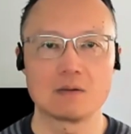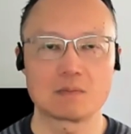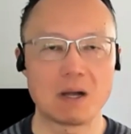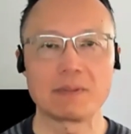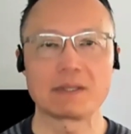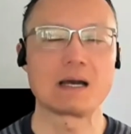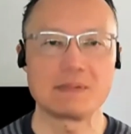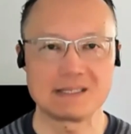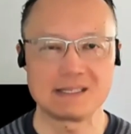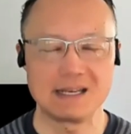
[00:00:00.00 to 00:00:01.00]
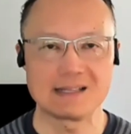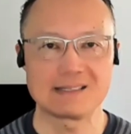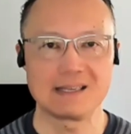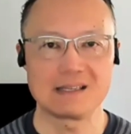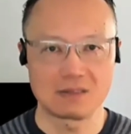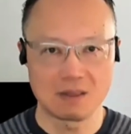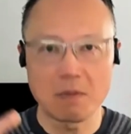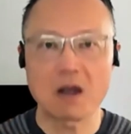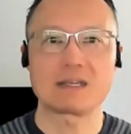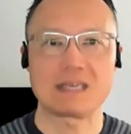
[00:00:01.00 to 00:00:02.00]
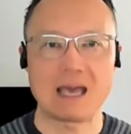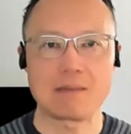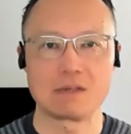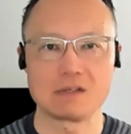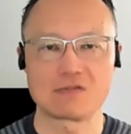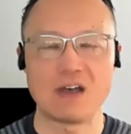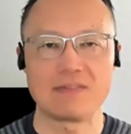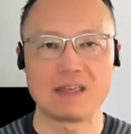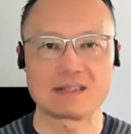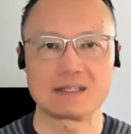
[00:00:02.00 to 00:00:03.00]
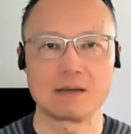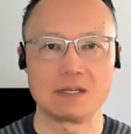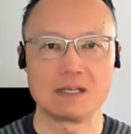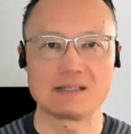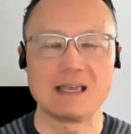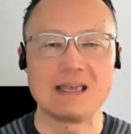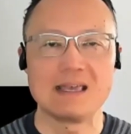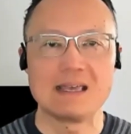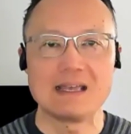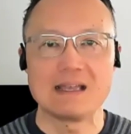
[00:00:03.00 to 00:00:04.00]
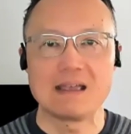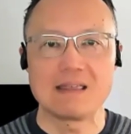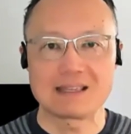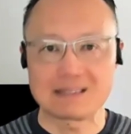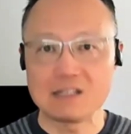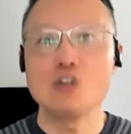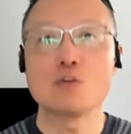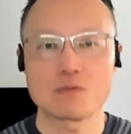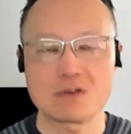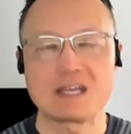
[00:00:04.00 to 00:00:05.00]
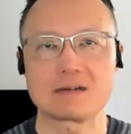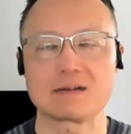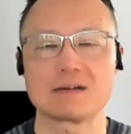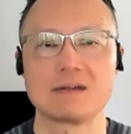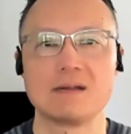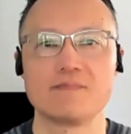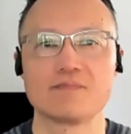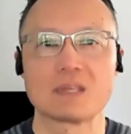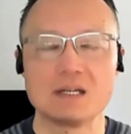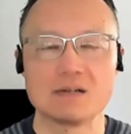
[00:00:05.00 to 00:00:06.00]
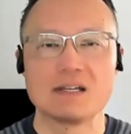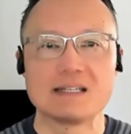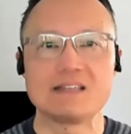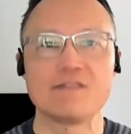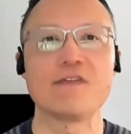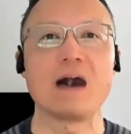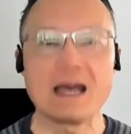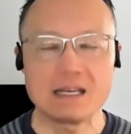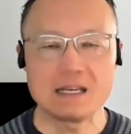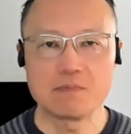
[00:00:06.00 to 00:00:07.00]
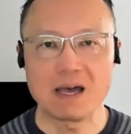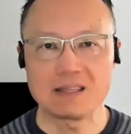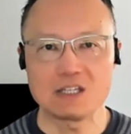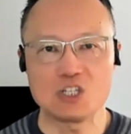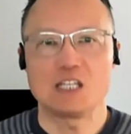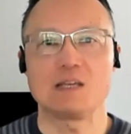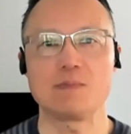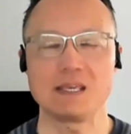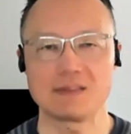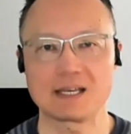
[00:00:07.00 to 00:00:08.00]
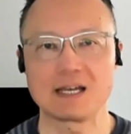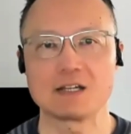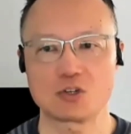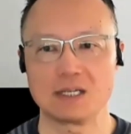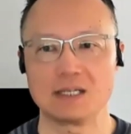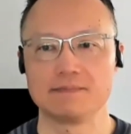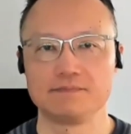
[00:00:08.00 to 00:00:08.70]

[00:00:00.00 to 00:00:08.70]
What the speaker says: public companies in the United States. So the market cap of those 5,000 companies, that's the numerator, divided by the GDP of the country,